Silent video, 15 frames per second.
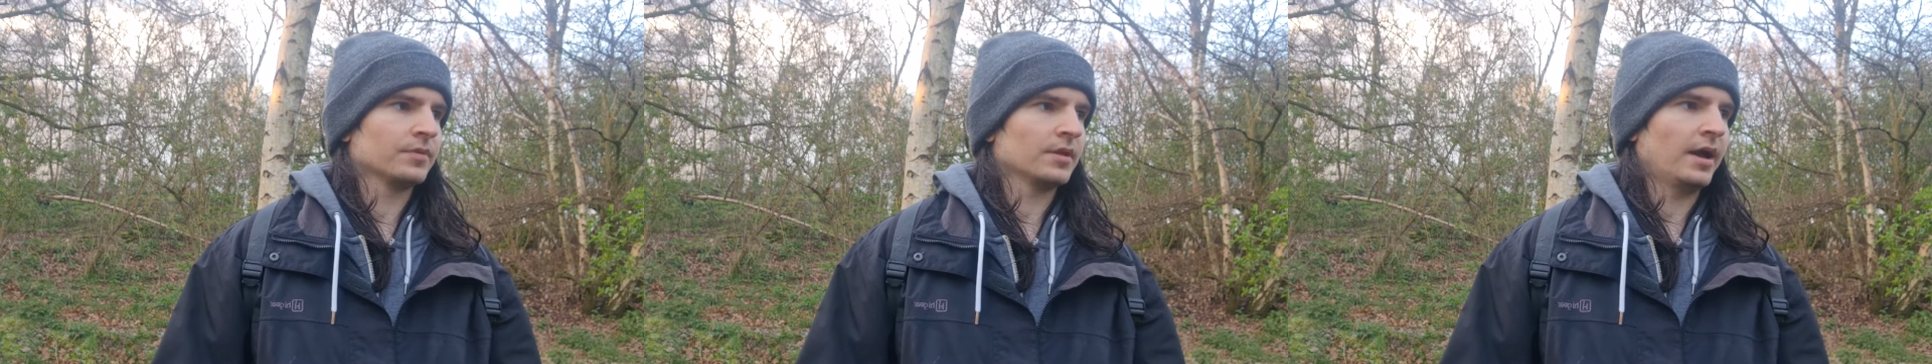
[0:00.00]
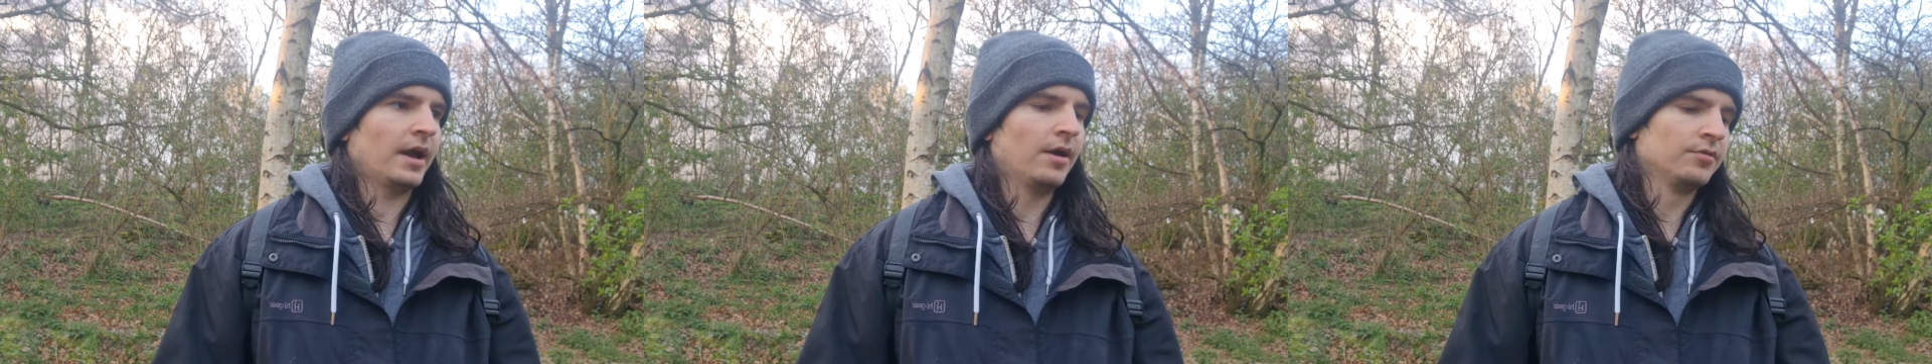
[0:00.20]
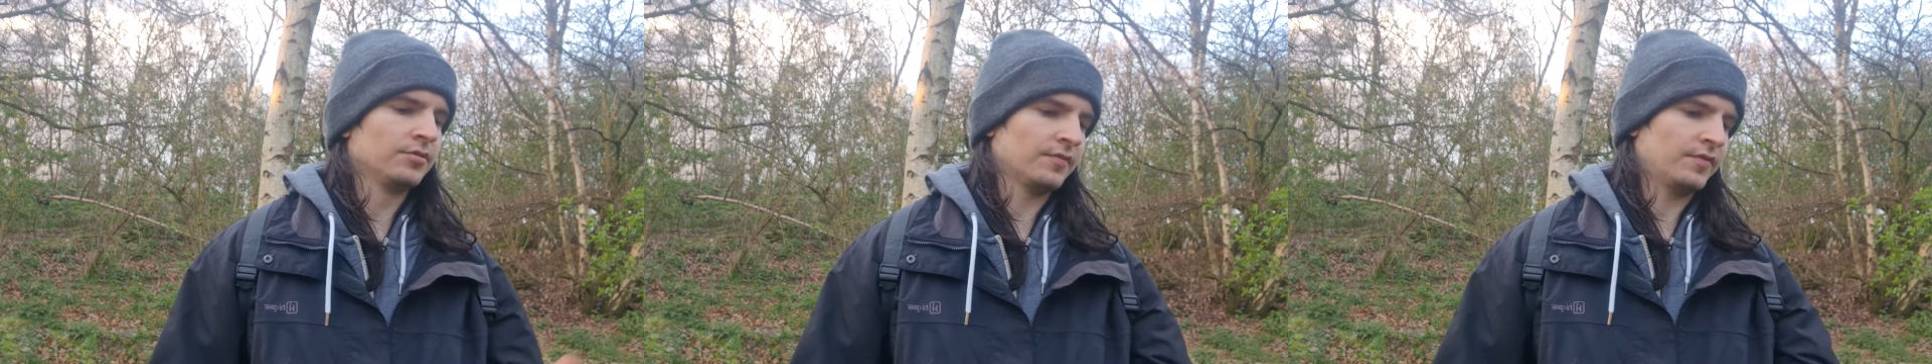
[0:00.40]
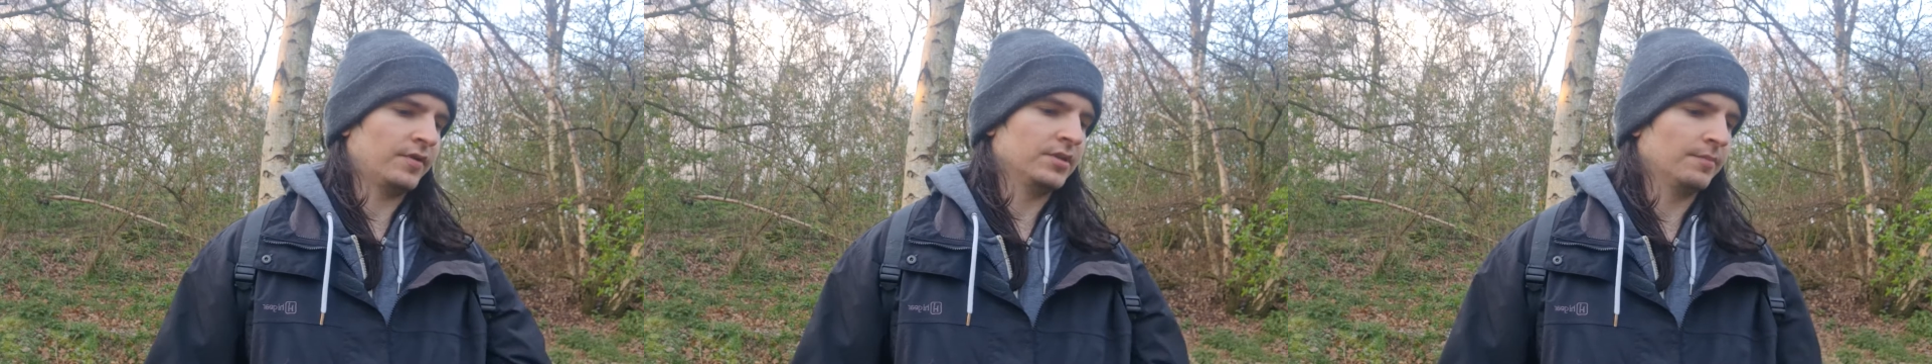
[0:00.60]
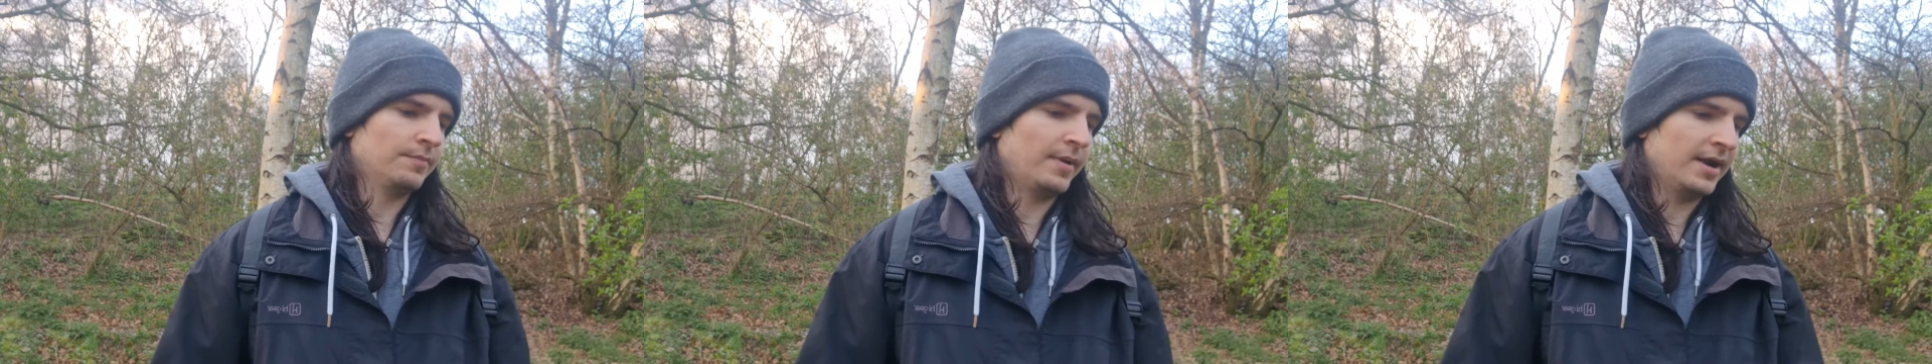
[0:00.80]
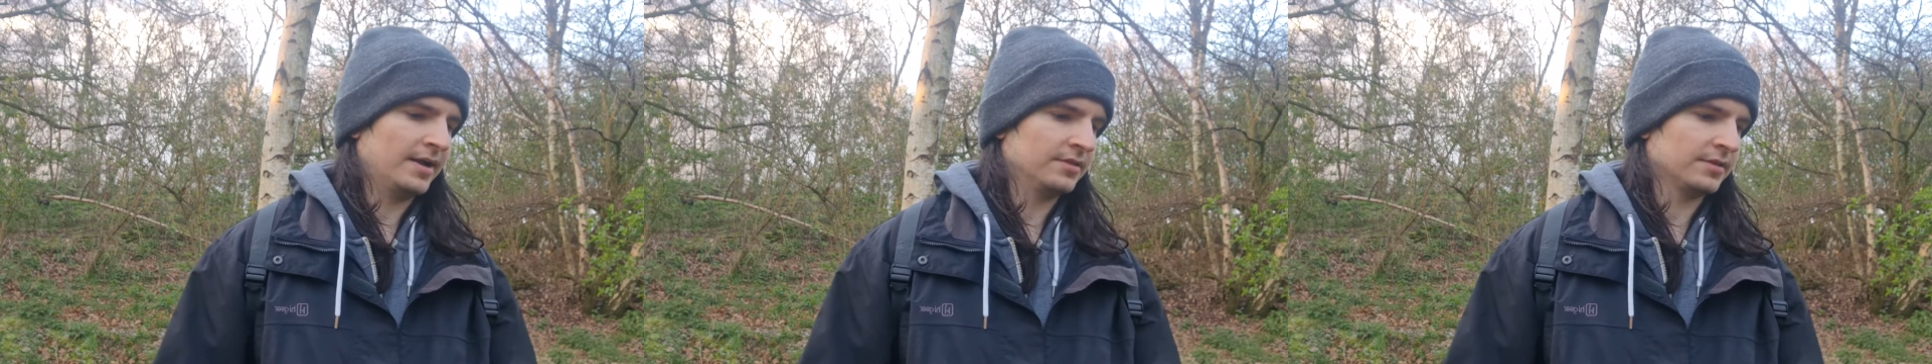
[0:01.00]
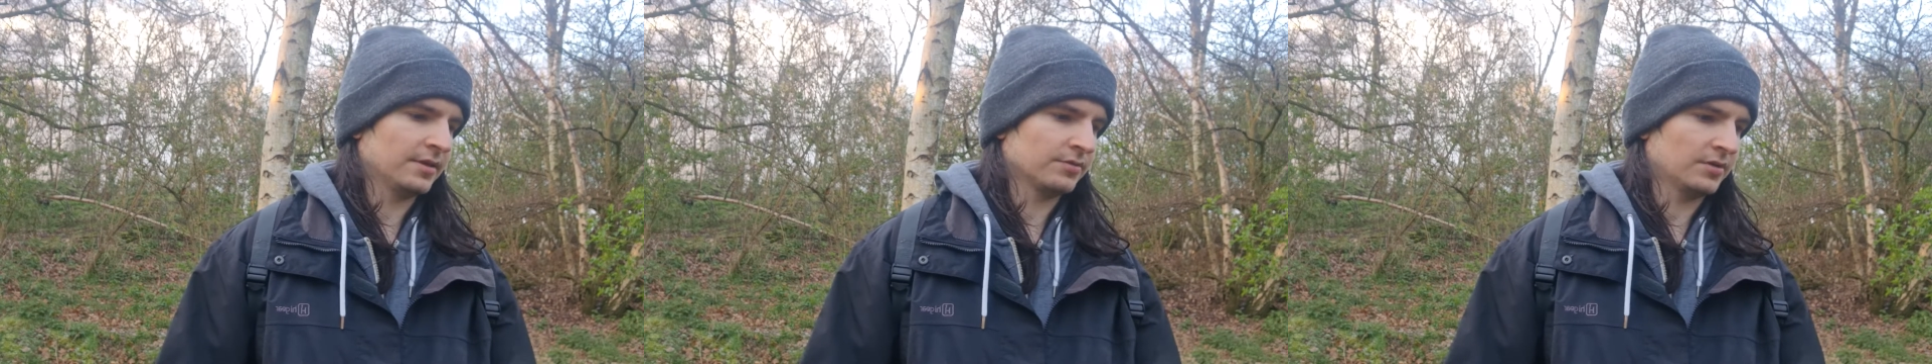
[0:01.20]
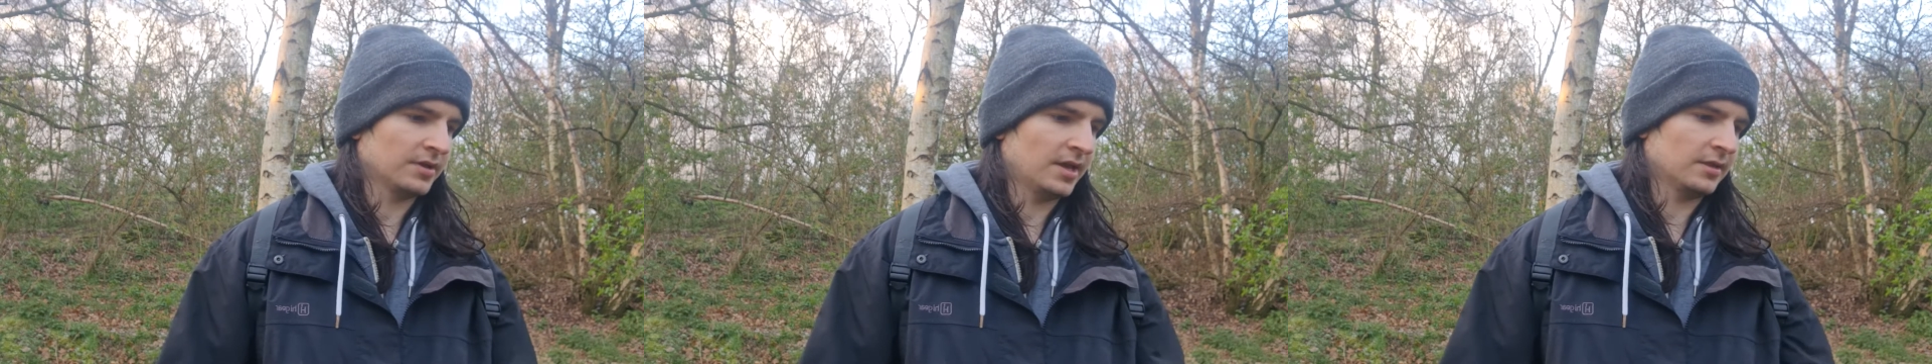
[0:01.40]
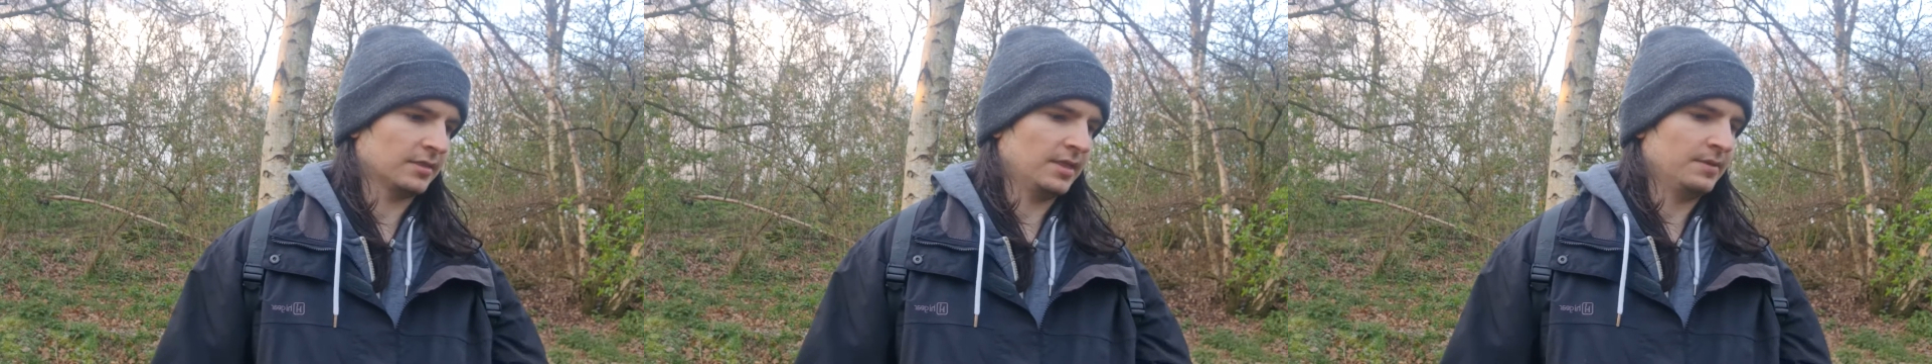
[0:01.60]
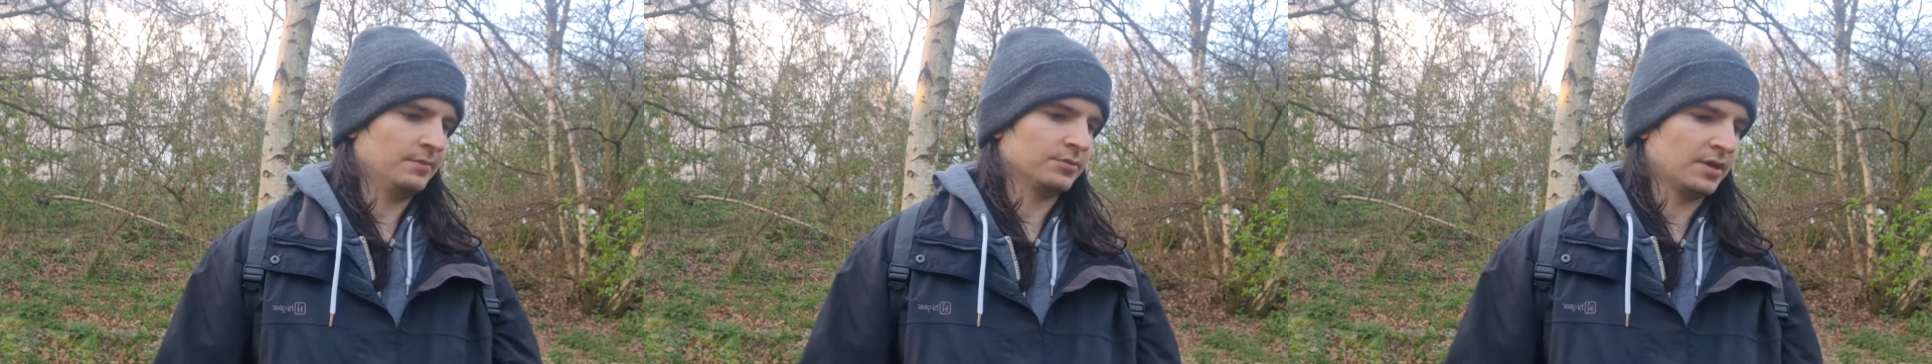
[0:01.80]
I was a friend of bands. I was gonna get this
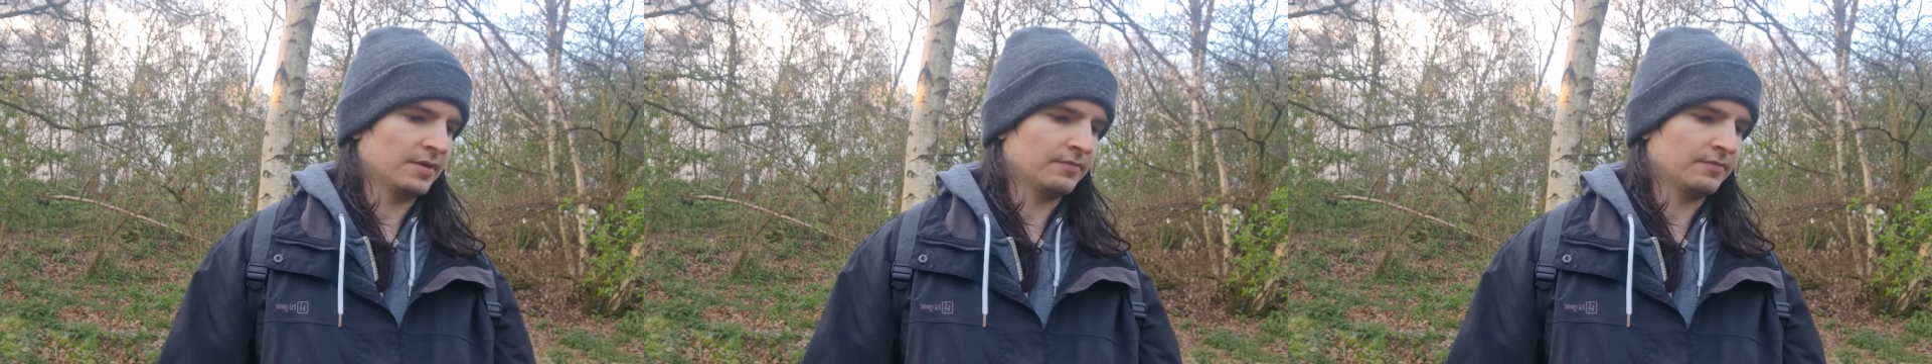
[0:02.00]
label together.